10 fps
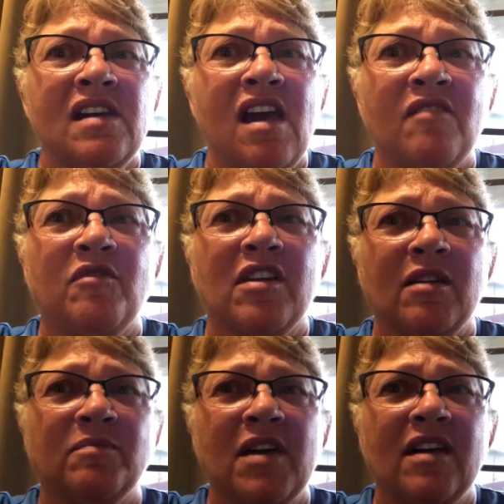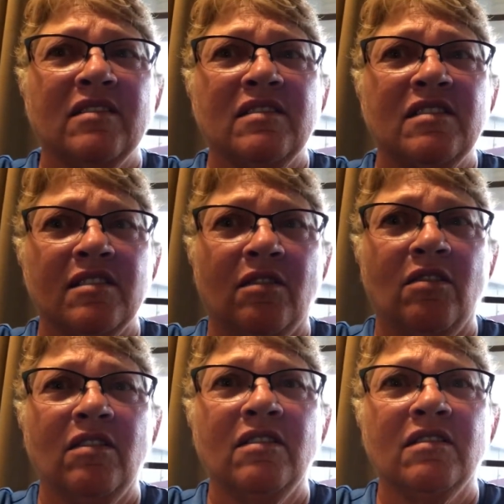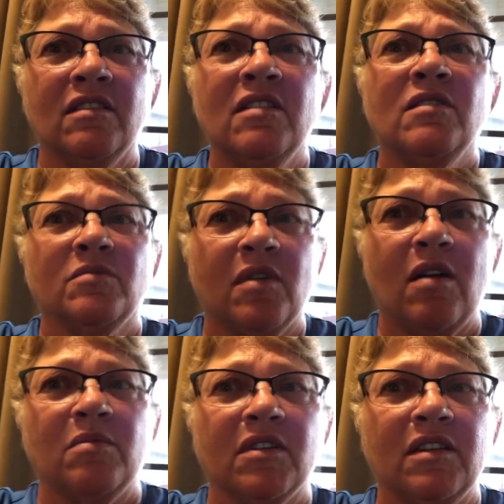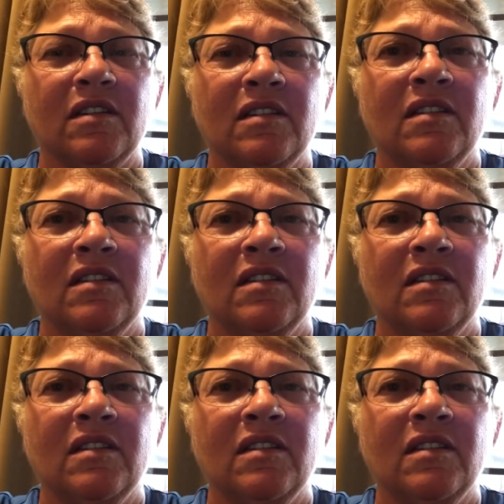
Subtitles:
halfway up that hill, probably,